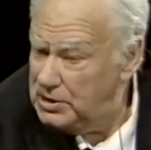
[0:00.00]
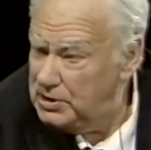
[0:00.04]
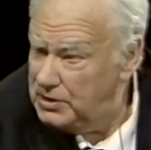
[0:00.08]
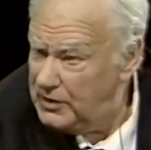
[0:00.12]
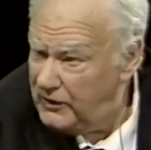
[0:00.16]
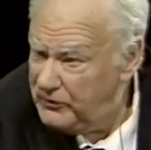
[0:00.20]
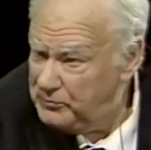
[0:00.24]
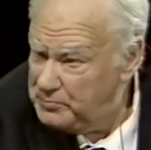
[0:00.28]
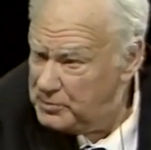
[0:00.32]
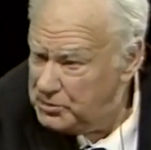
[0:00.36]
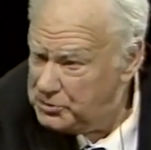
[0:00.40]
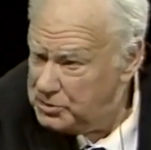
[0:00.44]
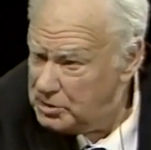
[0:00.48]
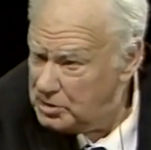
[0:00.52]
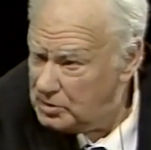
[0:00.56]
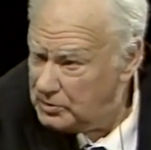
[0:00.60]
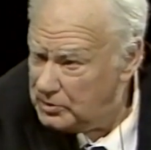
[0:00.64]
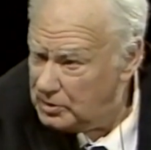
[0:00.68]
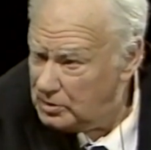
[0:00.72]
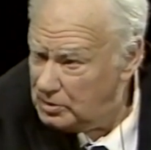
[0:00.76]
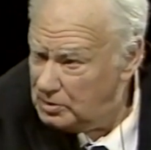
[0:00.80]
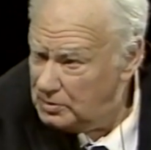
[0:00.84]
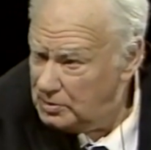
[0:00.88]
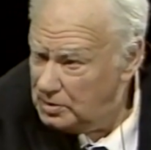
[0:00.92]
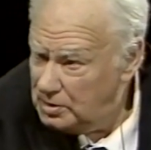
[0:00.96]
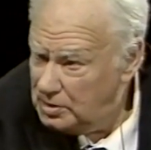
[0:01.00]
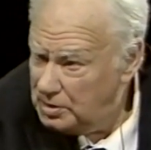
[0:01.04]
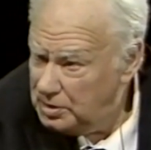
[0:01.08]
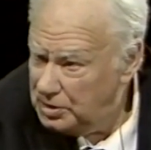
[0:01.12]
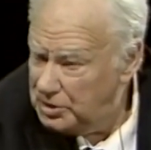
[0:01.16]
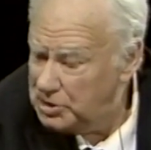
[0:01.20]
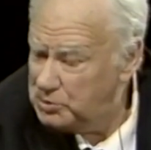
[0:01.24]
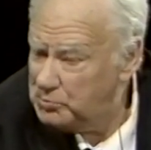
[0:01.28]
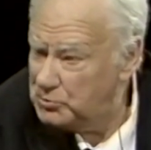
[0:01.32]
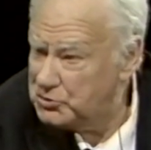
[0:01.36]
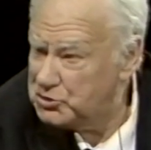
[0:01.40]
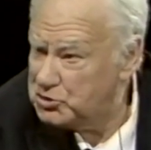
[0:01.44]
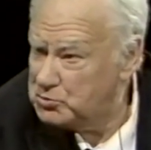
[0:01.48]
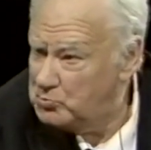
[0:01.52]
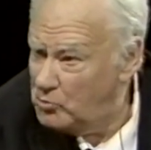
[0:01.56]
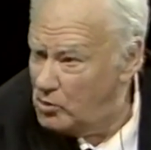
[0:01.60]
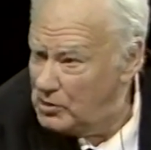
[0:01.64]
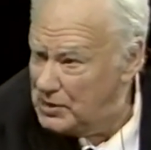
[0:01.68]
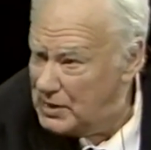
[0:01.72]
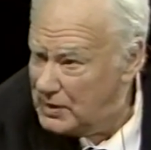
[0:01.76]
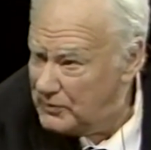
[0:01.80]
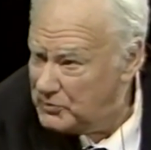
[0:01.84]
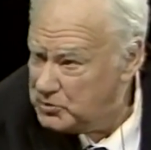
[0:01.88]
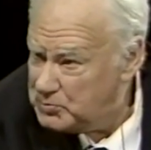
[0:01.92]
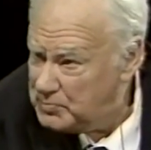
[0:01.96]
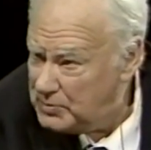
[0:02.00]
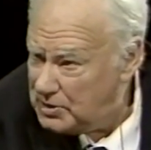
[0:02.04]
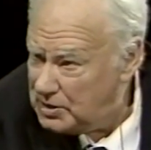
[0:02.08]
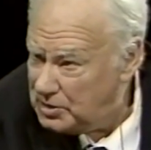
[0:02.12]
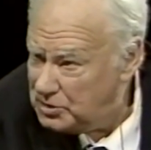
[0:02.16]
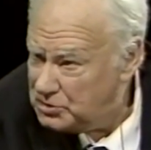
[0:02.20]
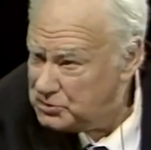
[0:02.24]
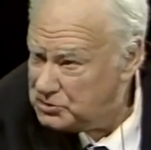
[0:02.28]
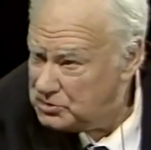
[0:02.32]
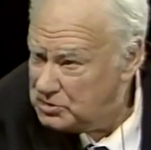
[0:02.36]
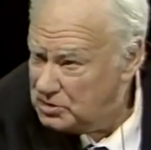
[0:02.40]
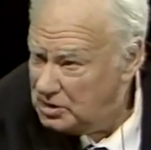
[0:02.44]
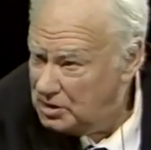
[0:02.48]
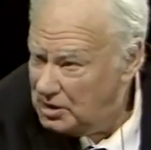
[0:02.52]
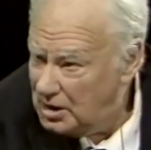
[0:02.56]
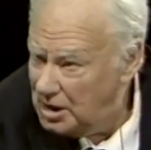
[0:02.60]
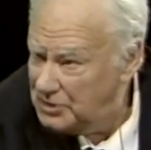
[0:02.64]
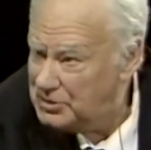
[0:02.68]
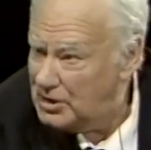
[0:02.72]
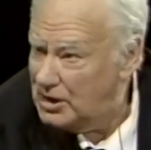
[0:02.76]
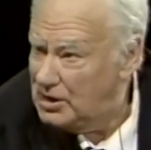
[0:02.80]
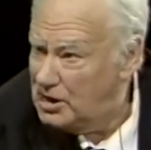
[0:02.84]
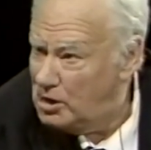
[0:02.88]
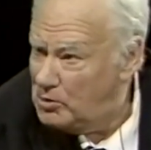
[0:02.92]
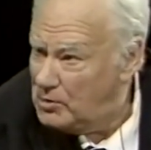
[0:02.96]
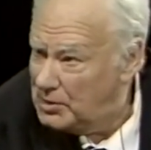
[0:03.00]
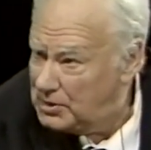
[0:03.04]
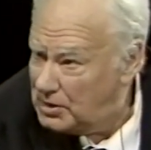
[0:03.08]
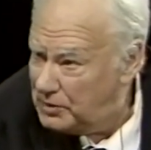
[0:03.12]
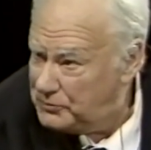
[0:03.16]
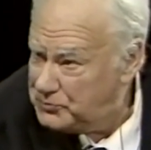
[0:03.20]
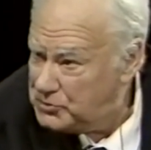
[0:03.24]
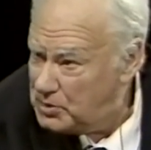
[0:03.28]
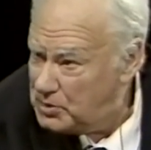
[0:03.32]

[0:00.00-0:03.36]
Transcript: enough material into a small enough space at a low enough